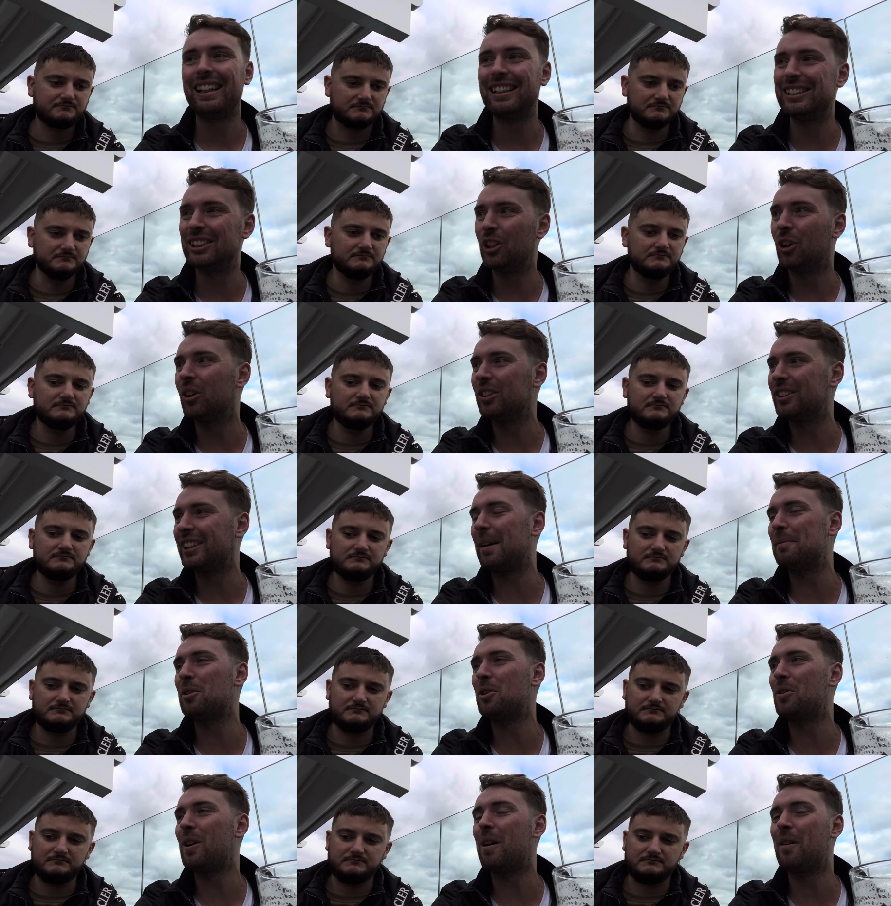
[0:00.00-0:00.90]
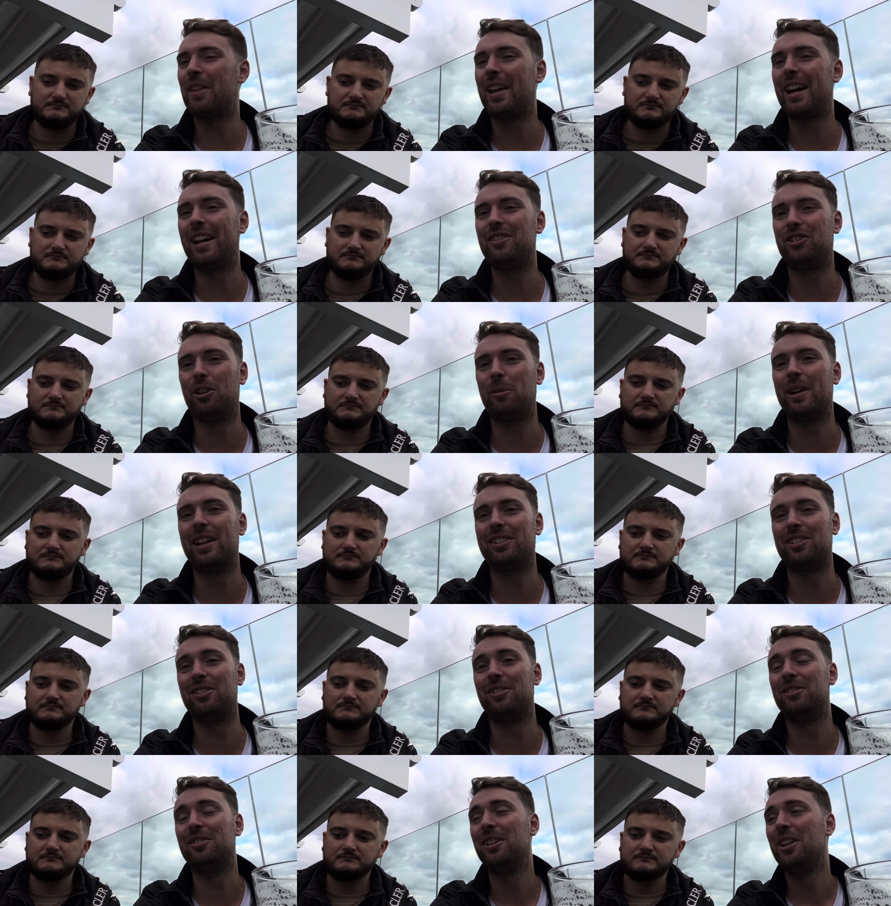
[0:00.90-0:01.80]
Speaker 1: It's your time to go out there and do
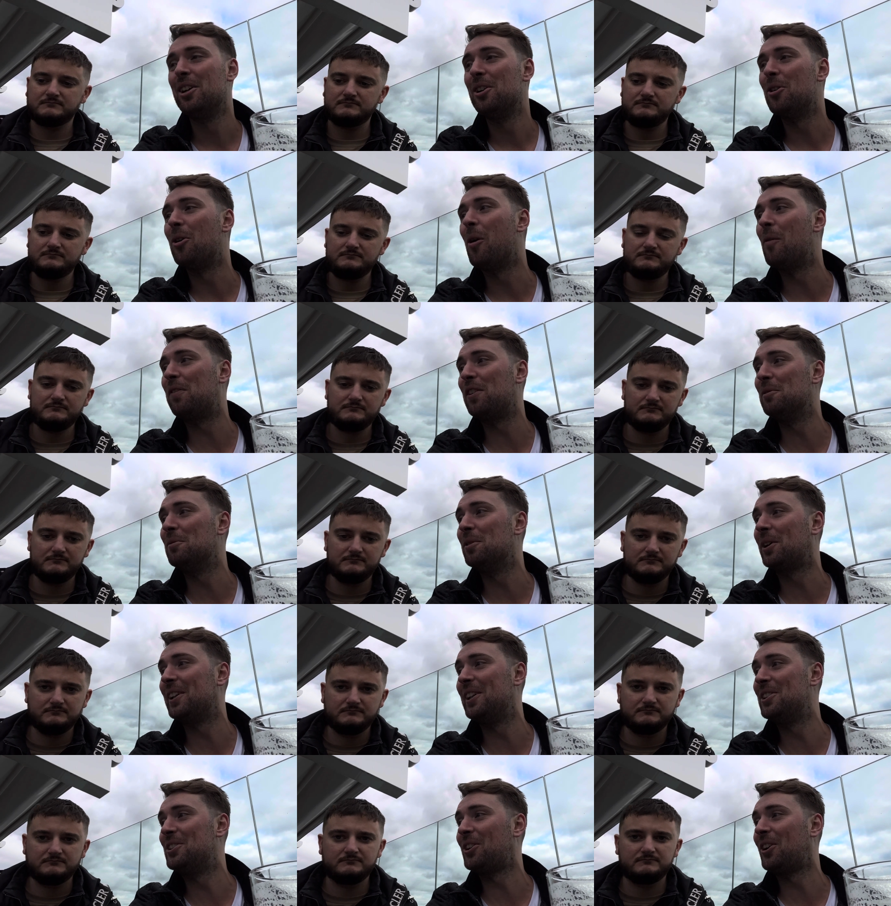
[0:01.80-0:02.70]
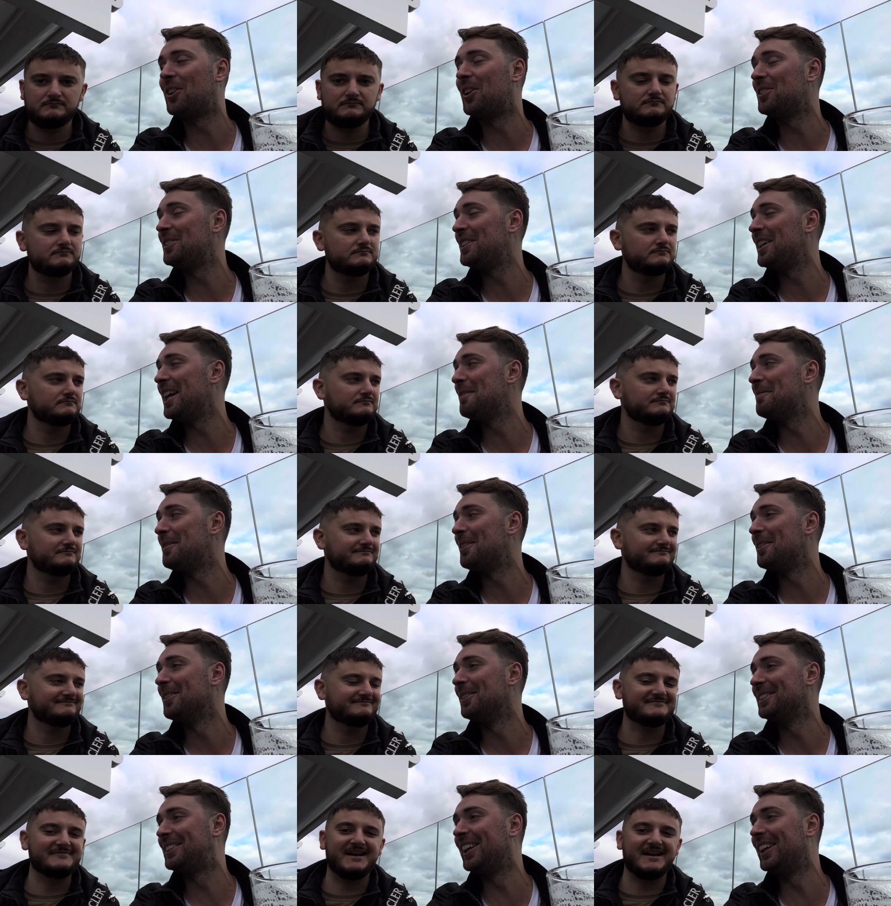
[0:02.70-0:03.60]
it, and hopefully we can enjoy our day
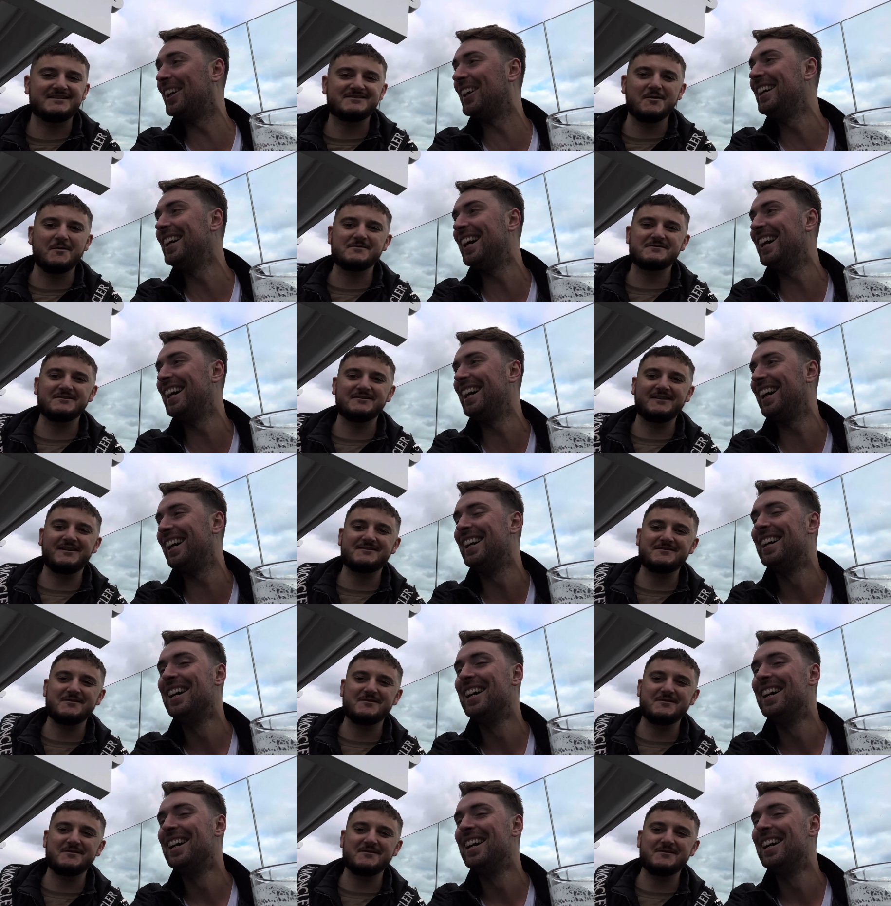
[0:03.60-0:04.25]
tomorrow. So. That's